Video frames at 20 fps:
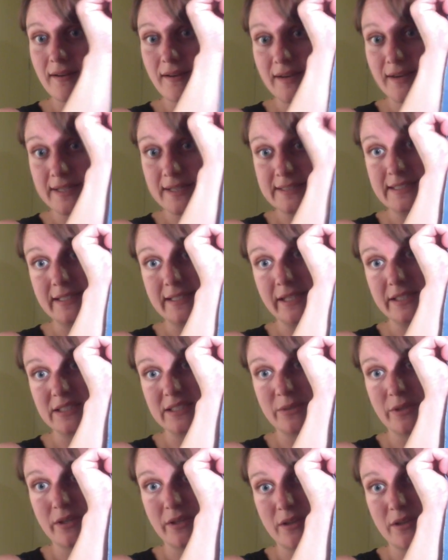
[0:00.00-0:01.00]
I did get to
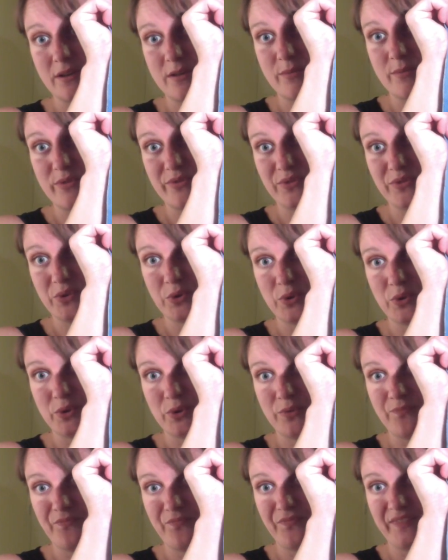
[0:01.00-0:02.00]
work on it before
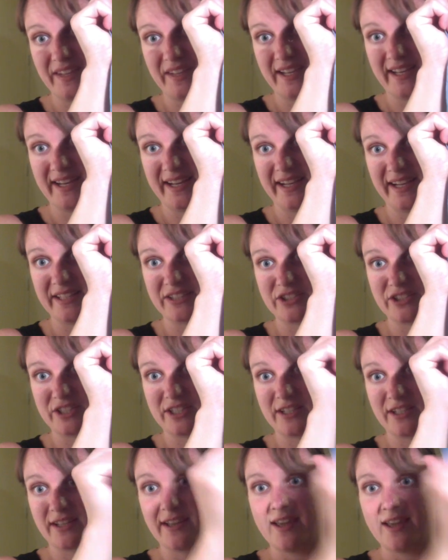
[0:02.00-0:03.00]
the headache
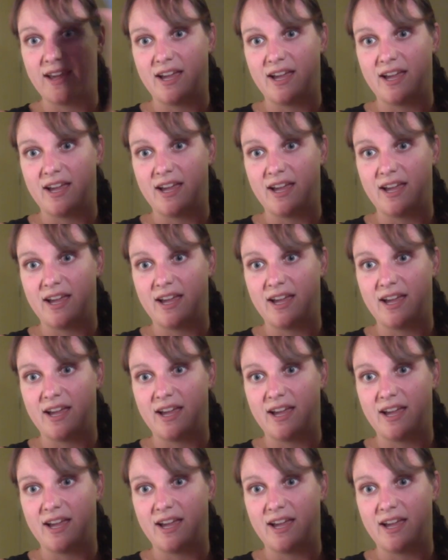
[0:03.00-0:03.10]
struck,